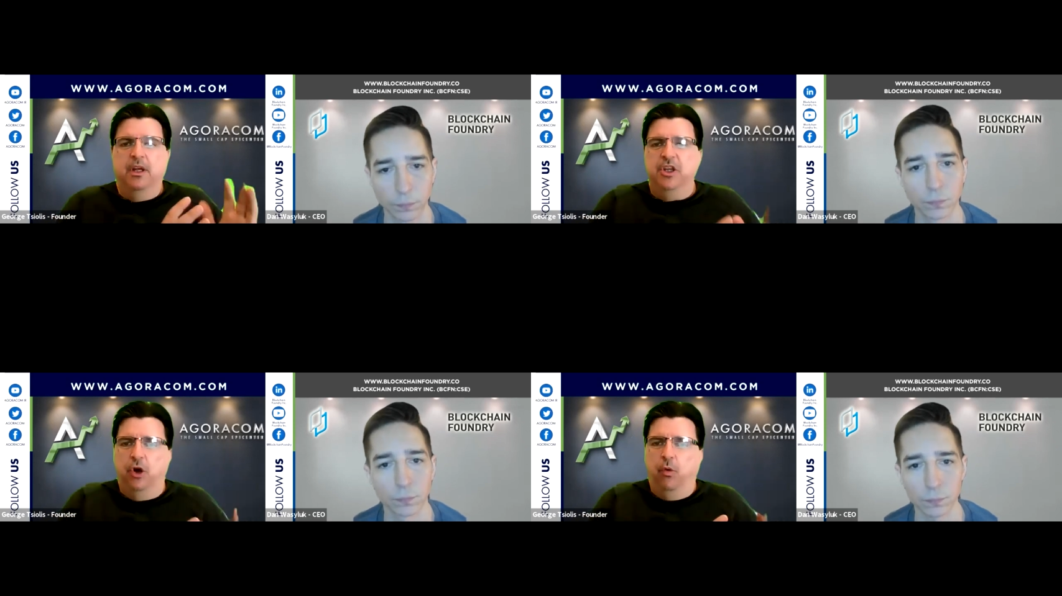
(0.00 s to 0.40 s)

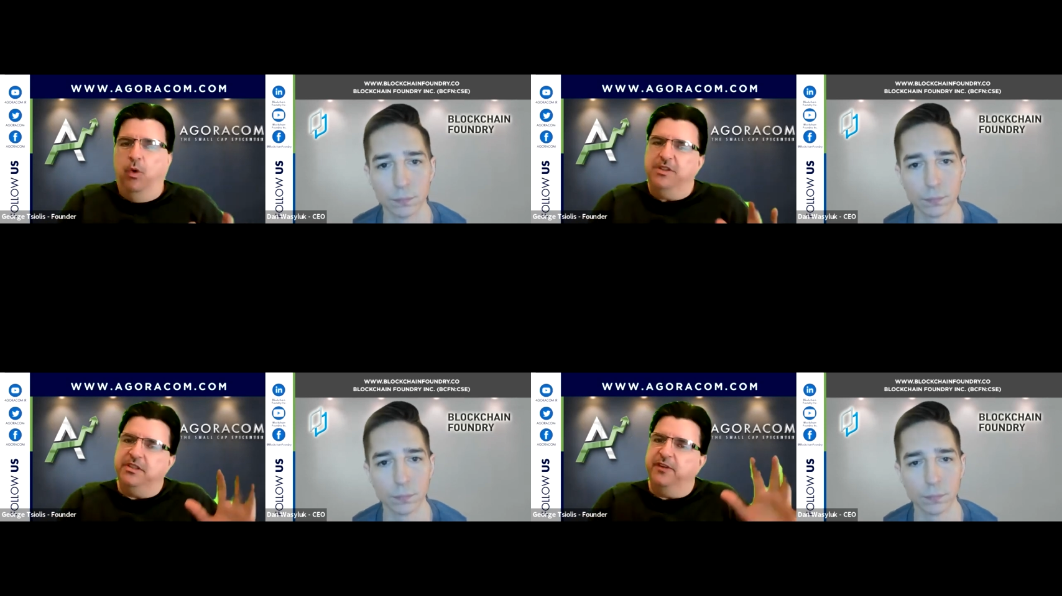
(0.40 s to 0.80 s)
Speaker 1: you know,
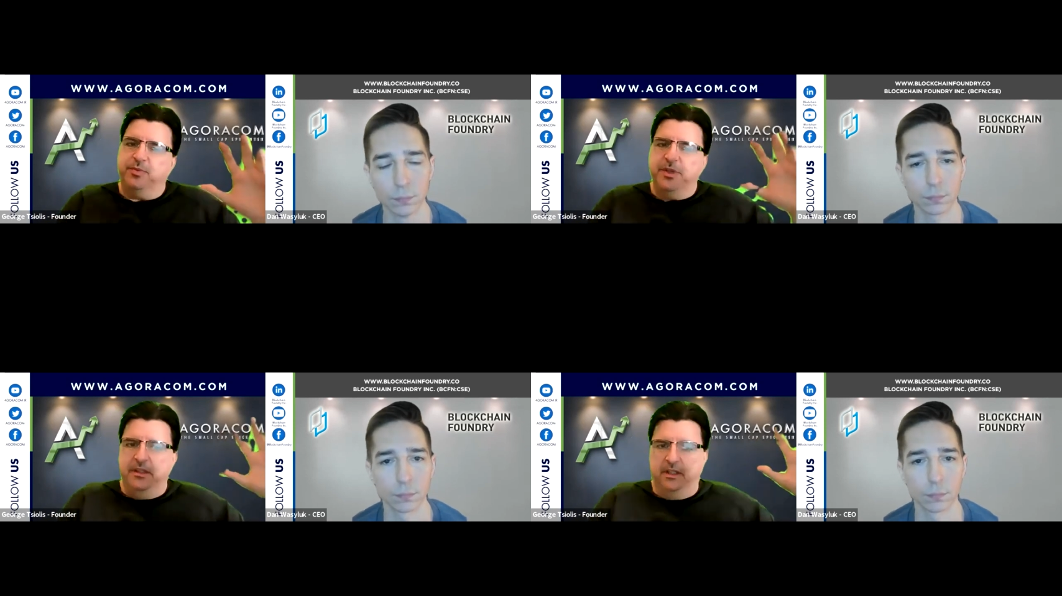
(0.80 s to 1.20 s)
what's the difference
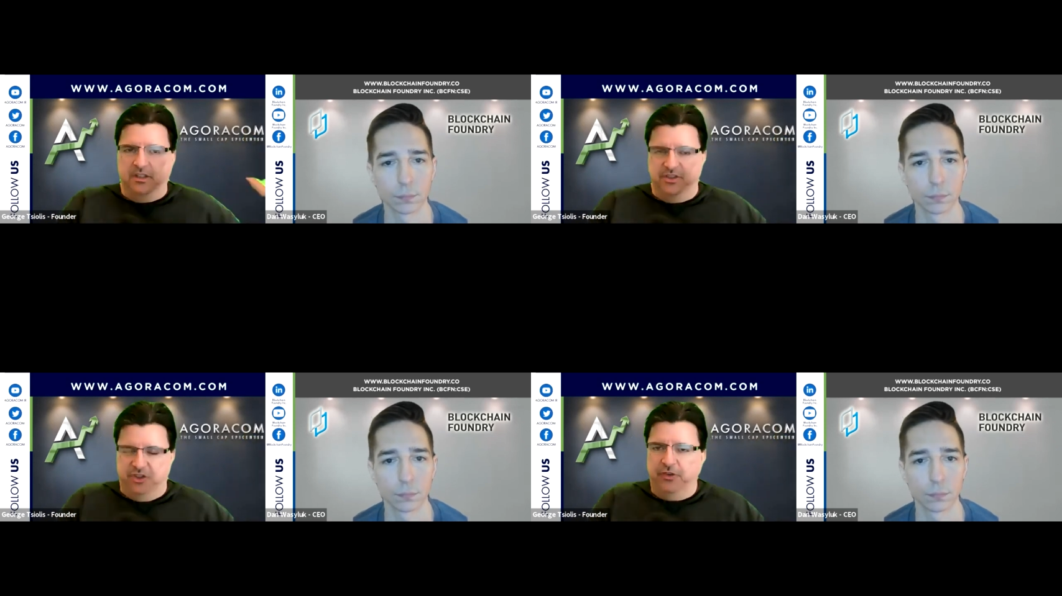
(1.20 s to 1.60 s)
between the
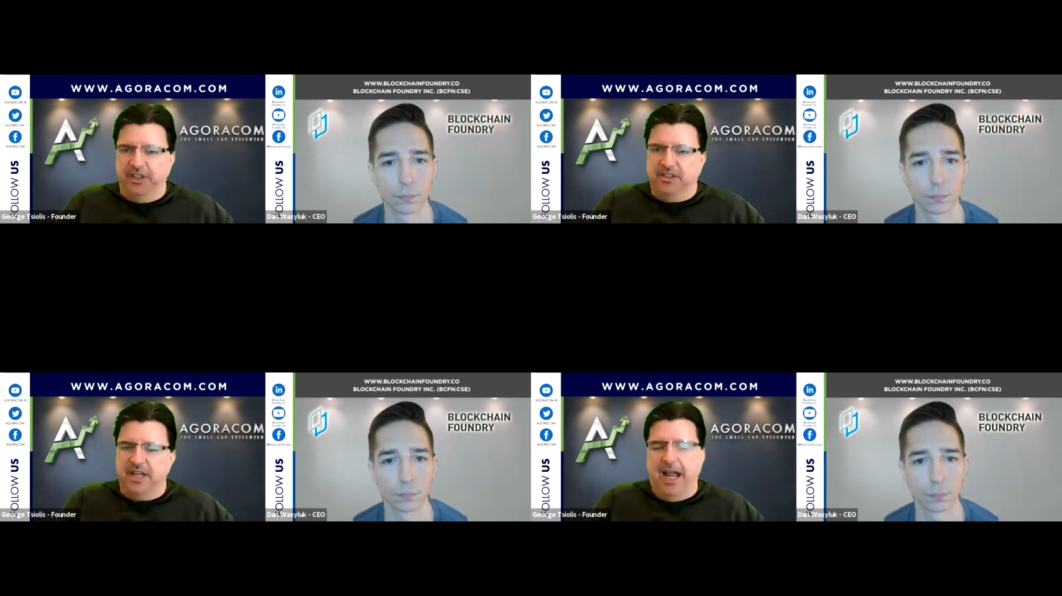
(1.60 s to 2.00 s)

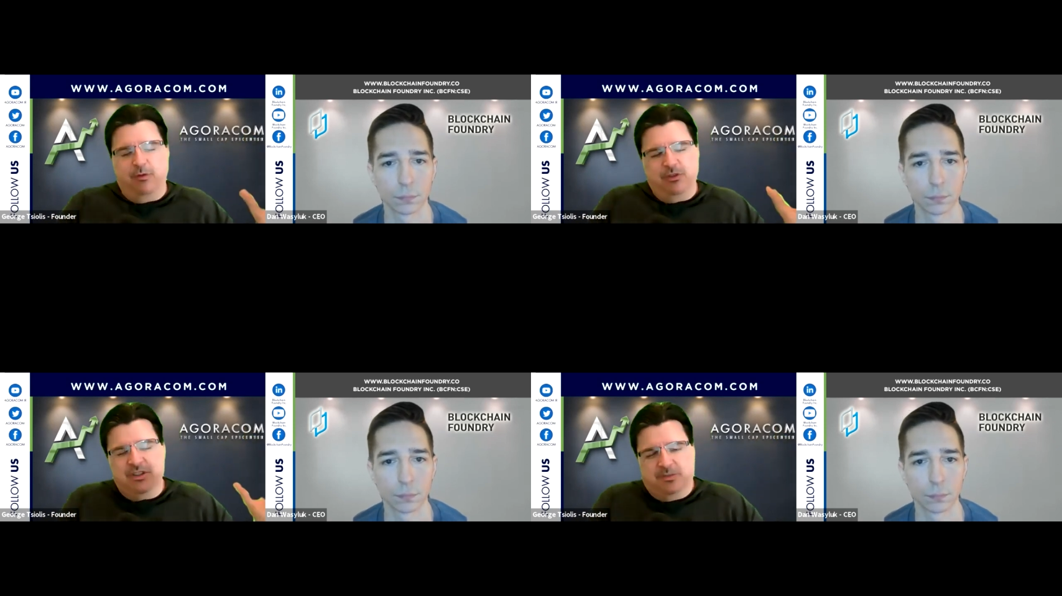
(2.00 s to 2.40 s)
consulting side,
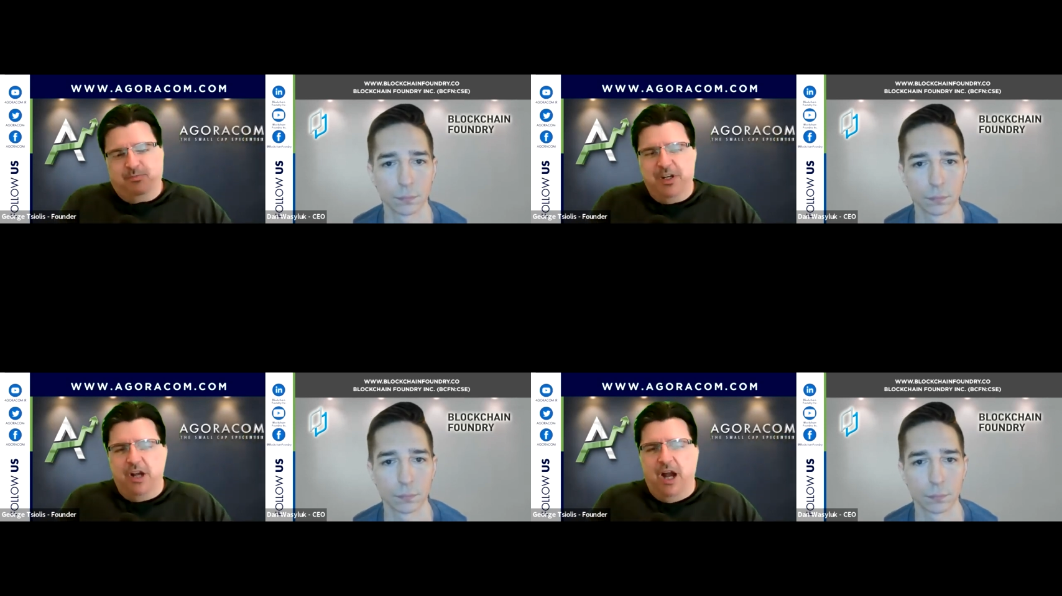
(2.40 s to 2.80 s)
which is
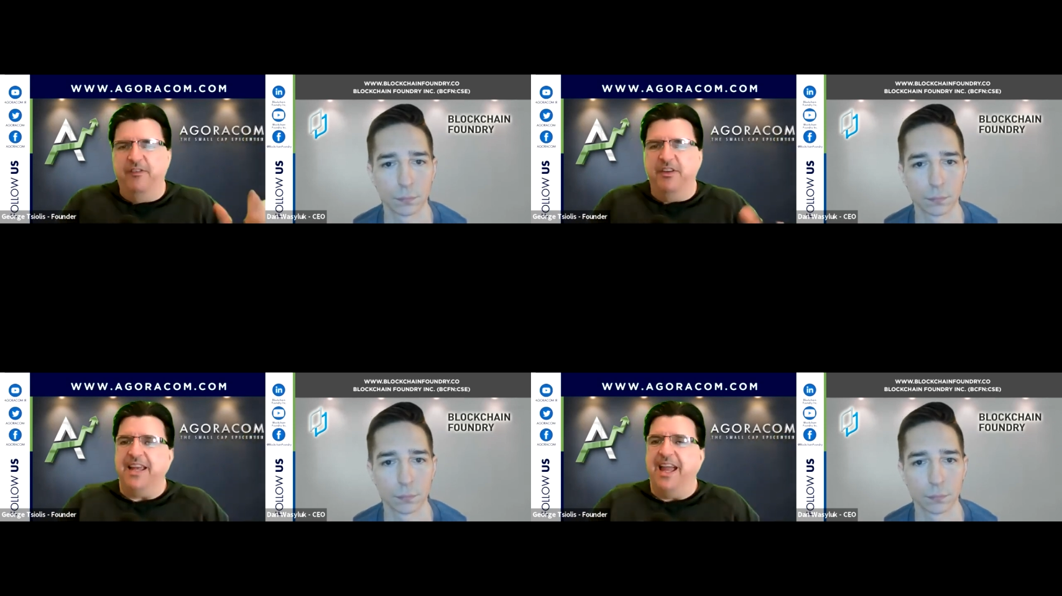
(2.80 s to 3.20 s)
pretty
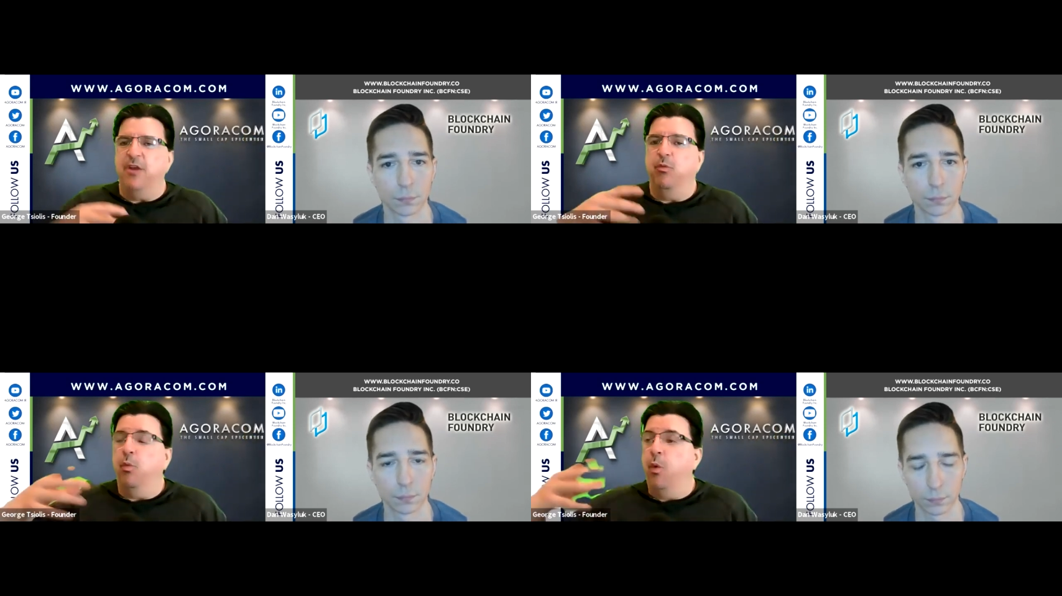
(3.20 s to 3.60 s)
obvious,
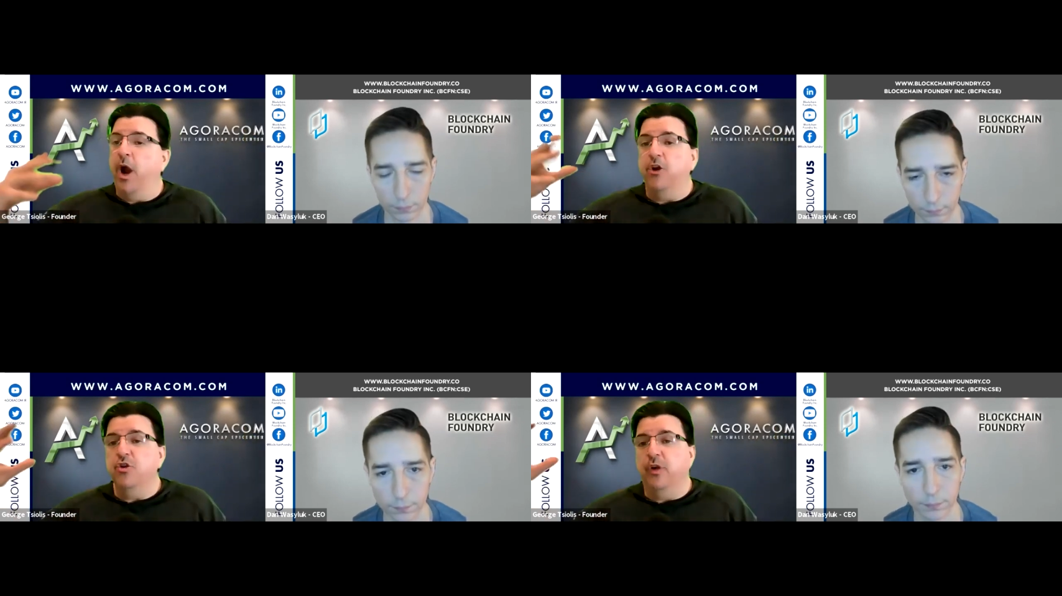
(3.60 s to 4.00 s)
and
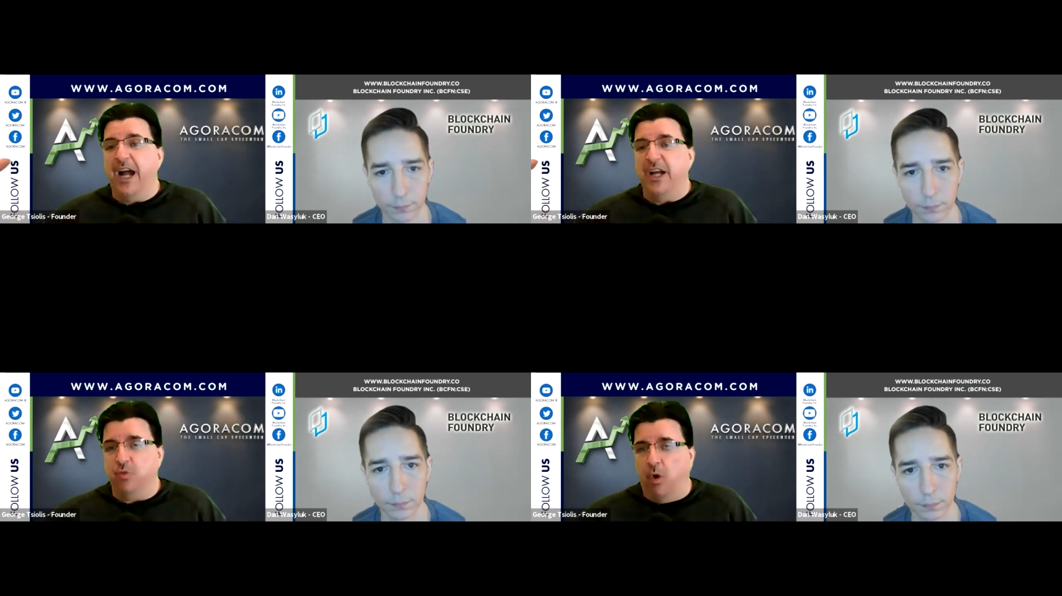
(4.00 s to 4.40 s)
where you
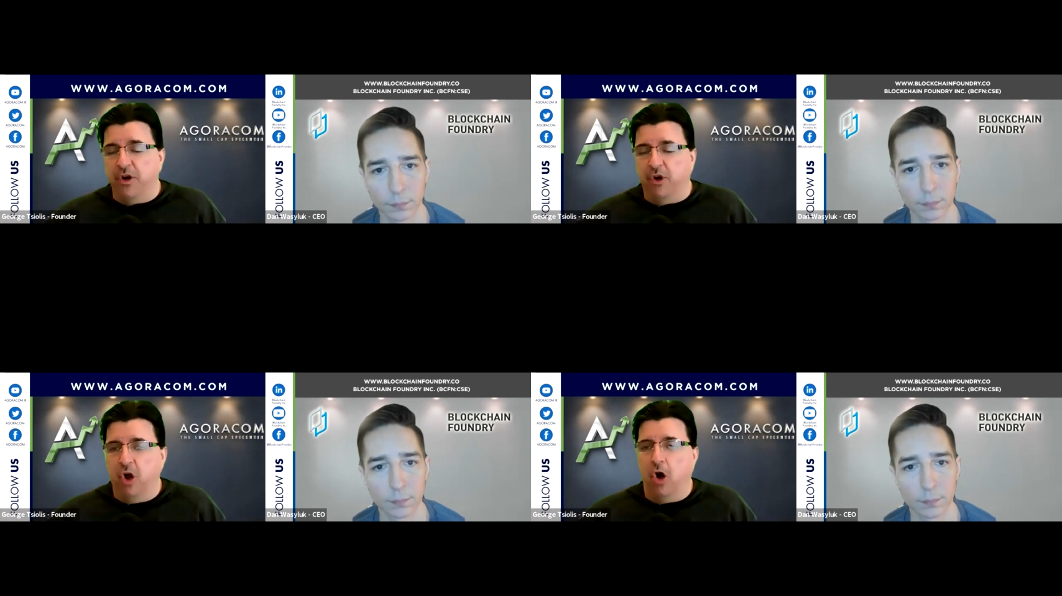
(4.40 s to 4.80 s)
guys want
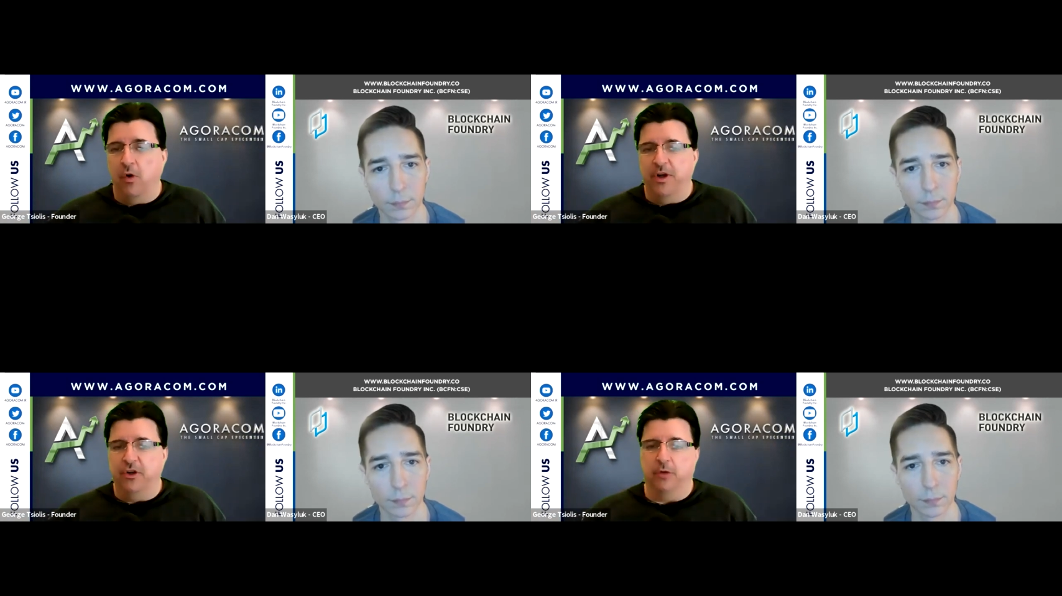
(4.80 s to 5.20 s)
to
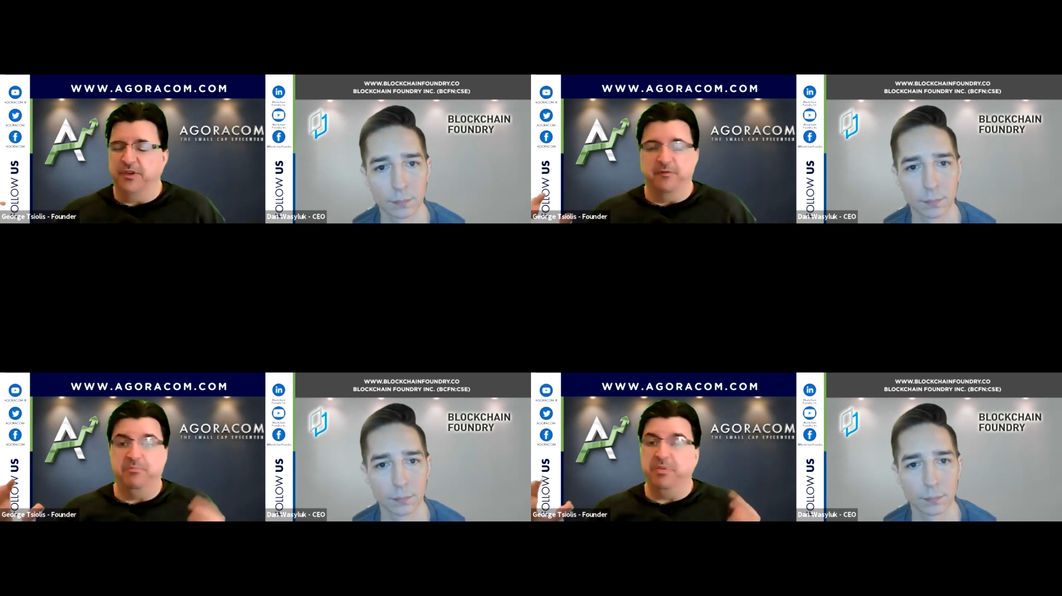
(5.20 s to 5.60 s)
go in terms of